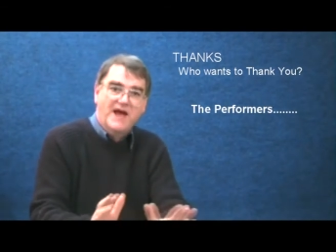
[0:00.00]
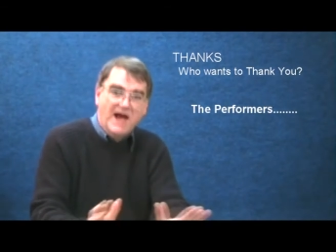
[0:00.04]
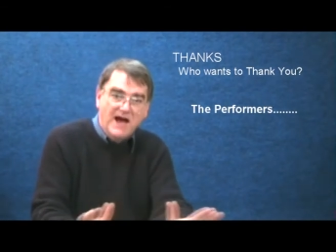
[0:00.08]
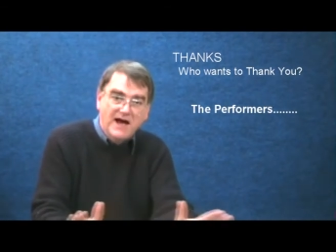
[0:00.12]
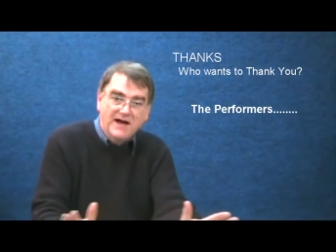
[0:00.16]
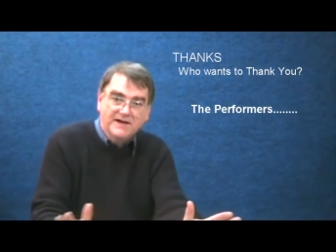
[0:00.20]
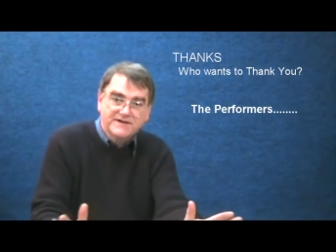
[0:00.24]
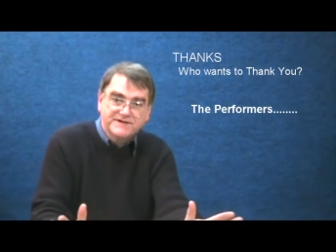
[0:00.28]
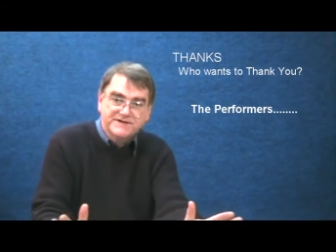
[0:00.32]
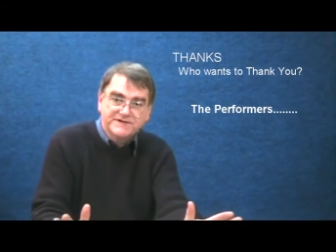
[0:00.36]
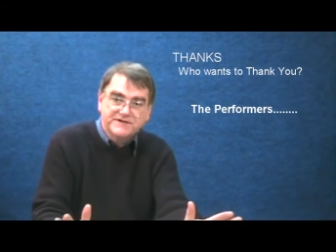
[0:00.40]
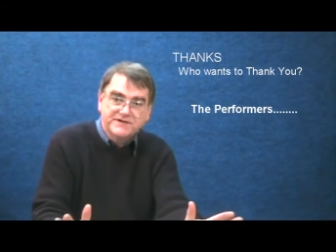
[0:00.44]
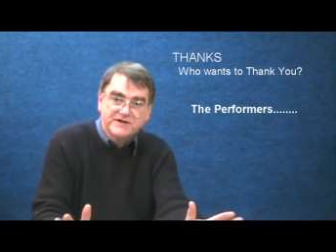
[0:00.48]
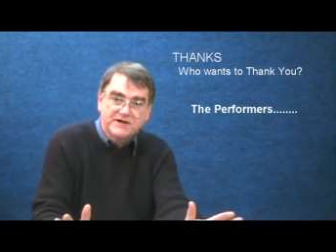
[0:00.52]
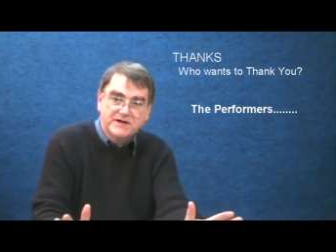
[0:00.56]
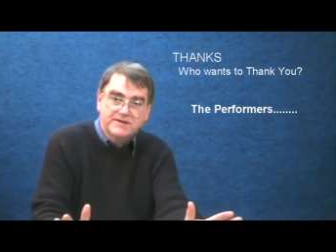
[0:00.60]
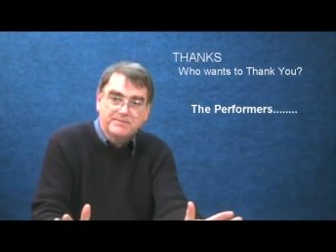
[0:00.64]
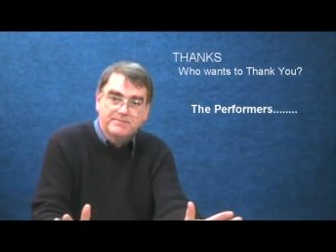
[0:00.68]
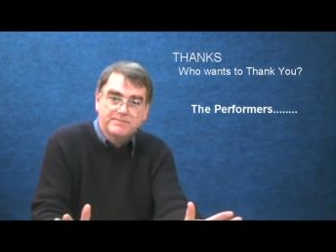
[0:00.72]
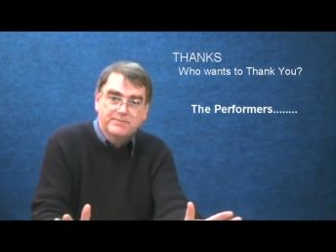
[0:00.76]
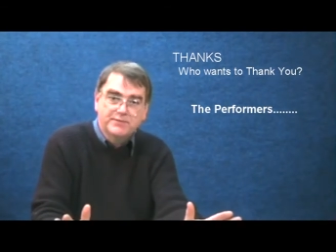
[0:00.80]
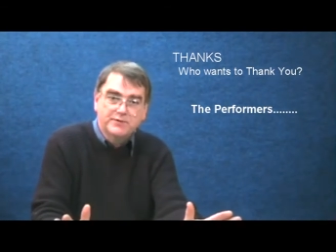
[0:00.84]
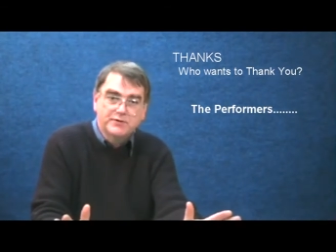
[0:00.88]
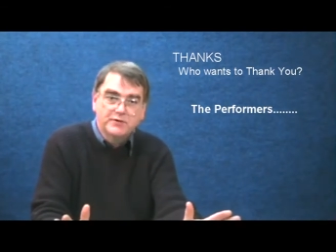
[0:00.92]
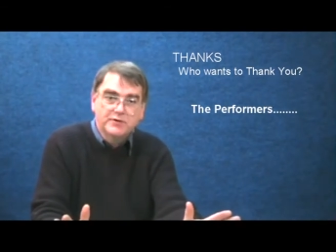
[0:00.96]

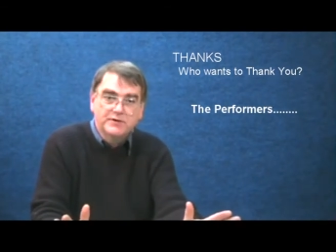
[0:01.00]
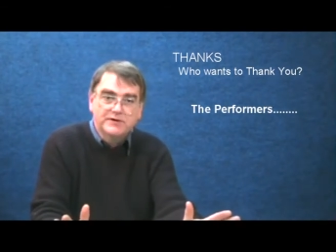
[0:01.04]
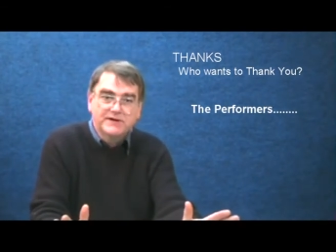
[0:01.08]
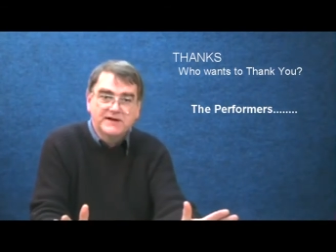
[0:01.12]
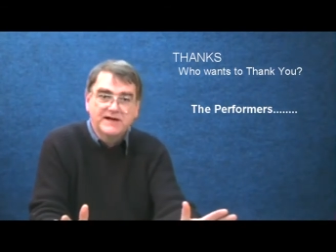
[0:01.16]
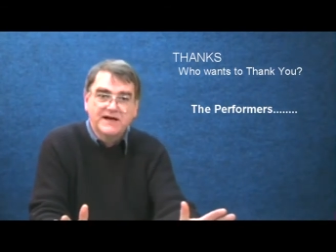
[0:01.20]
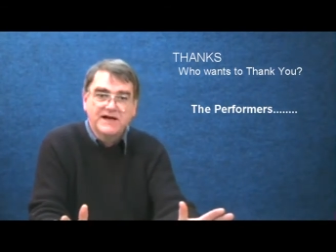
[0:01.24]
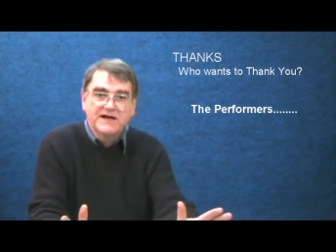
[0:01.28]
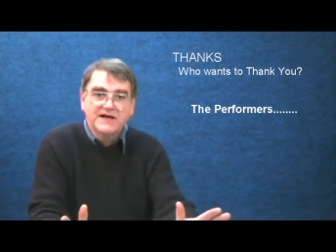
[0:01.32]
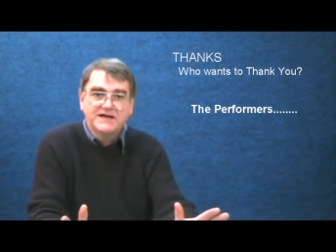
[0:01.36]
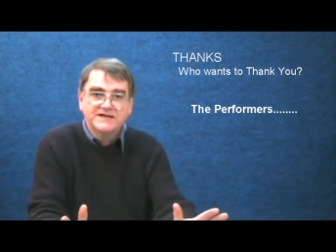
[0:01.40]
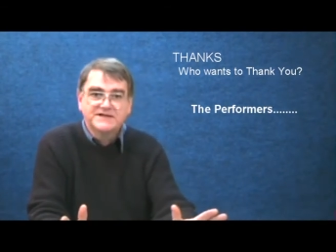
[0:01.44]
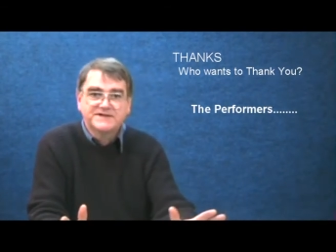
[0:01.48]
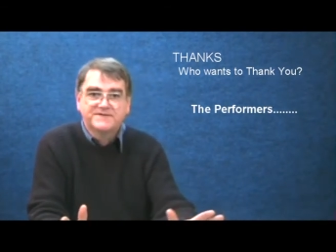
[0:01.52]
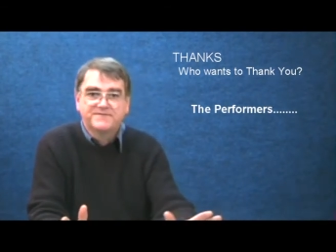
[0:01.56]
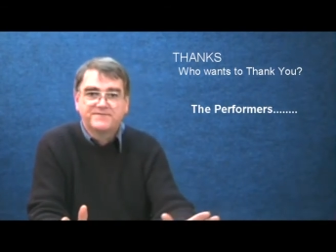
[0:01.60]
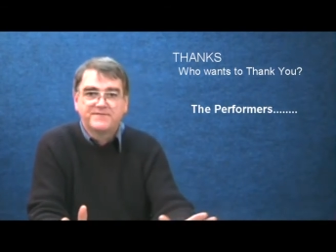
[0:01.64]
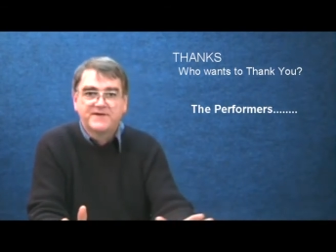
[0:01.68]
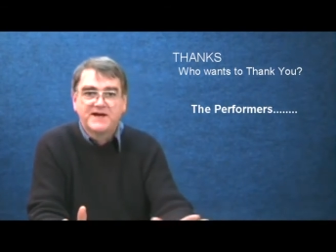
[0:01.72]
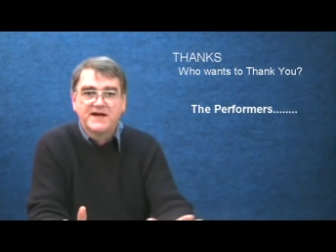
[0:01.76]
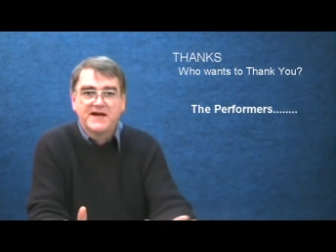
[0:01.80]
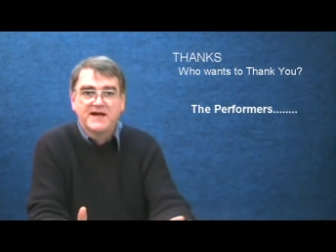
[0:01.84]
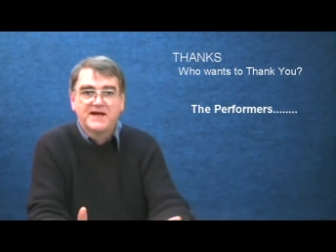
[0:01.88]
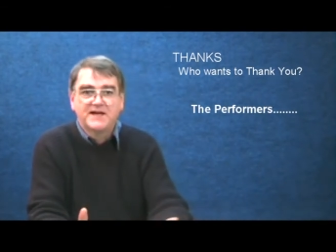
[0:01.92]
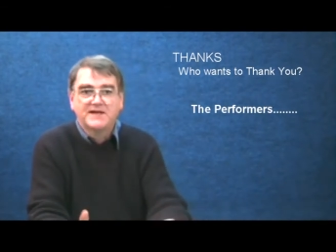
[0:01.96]
outside broadcast
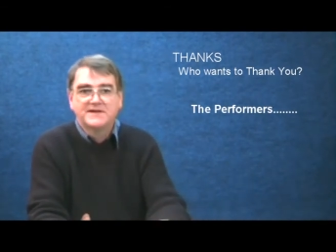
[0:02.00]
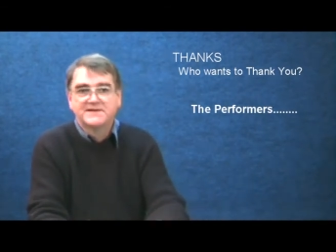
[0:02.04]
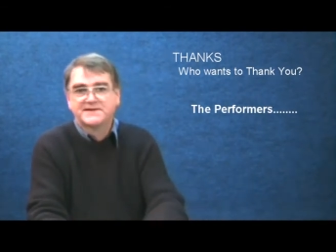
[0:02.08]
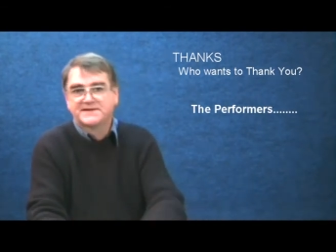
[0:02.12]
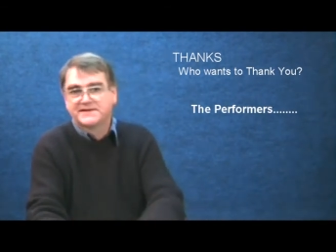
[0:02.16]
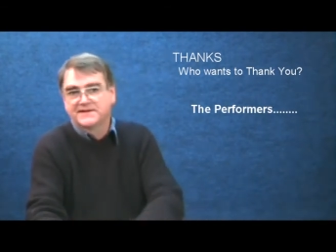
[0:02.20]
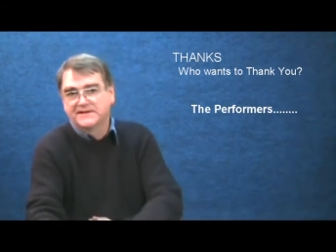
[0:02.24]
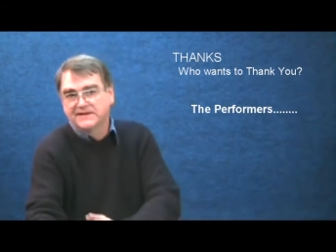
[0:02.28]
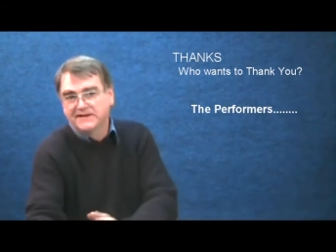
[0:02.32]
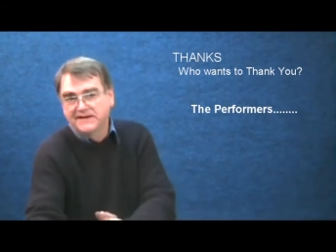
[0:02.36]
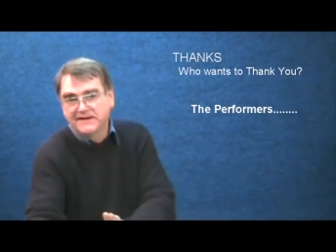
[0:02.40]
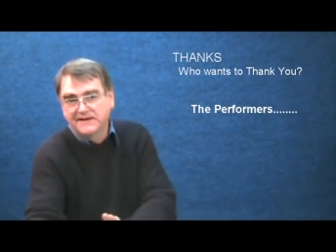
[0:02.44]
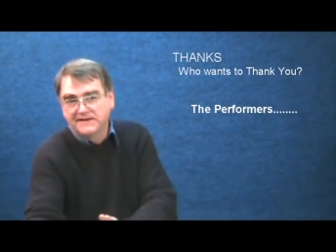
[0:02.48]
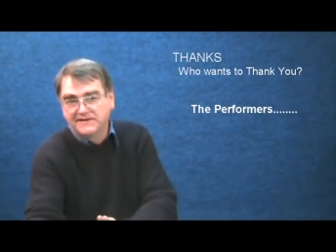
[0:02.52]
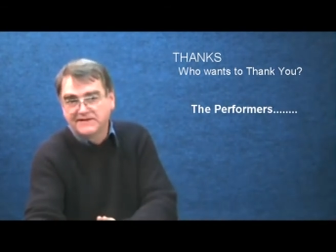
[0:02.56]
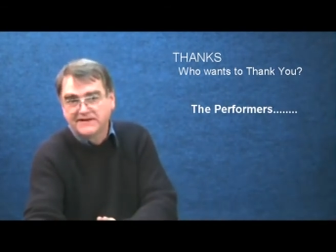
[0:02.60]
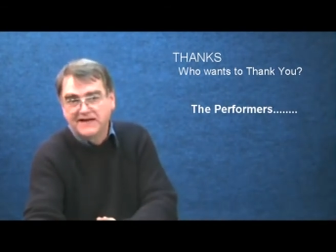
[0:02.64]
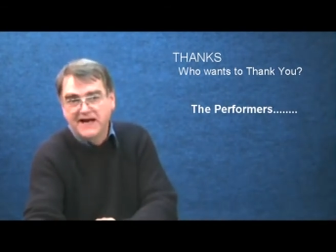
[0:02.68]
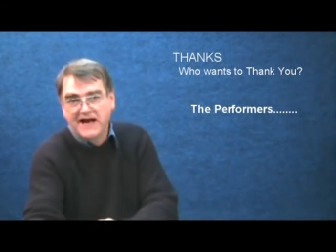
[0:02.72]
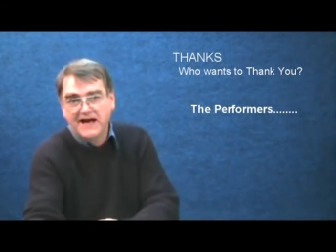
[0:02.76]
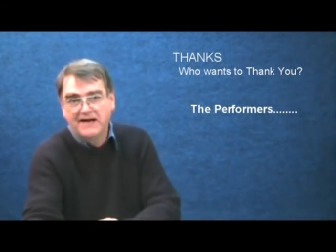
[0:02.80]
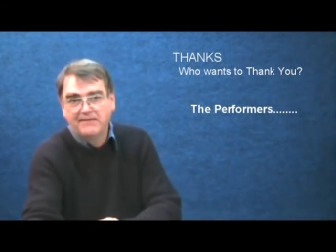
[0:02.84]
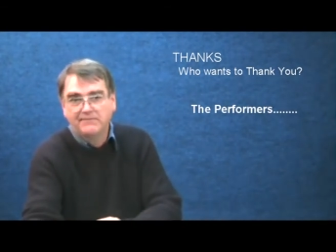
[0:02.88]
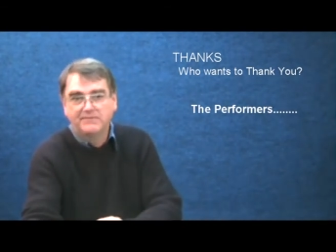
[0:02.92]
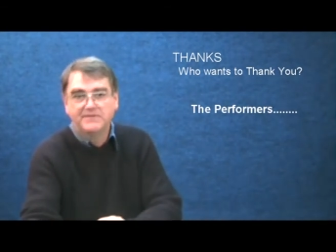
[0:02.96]
vans, linked
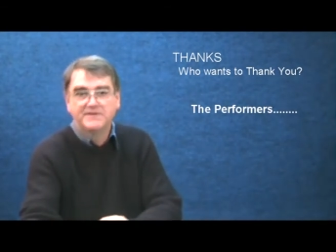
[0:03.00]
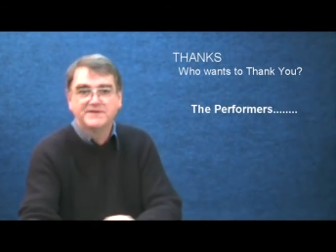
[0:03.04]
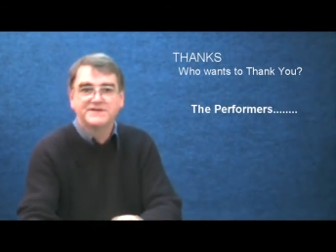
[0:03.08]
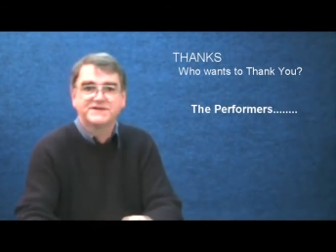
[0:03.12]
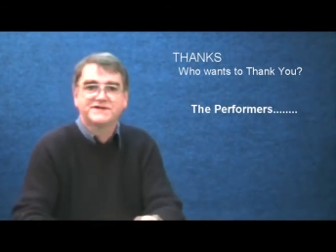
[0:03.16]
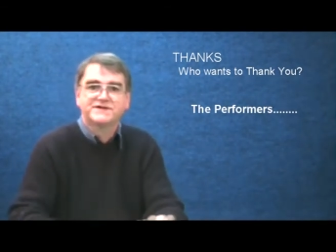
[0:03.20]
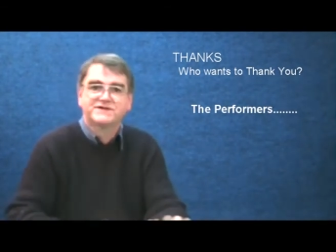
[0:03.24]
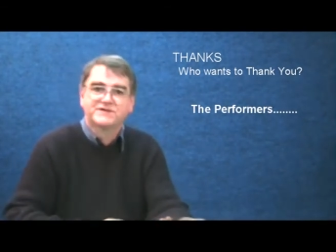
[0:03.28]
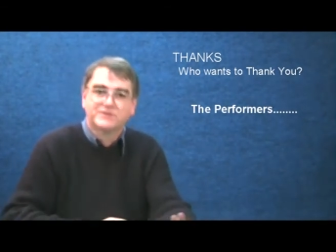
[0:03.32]
cameras,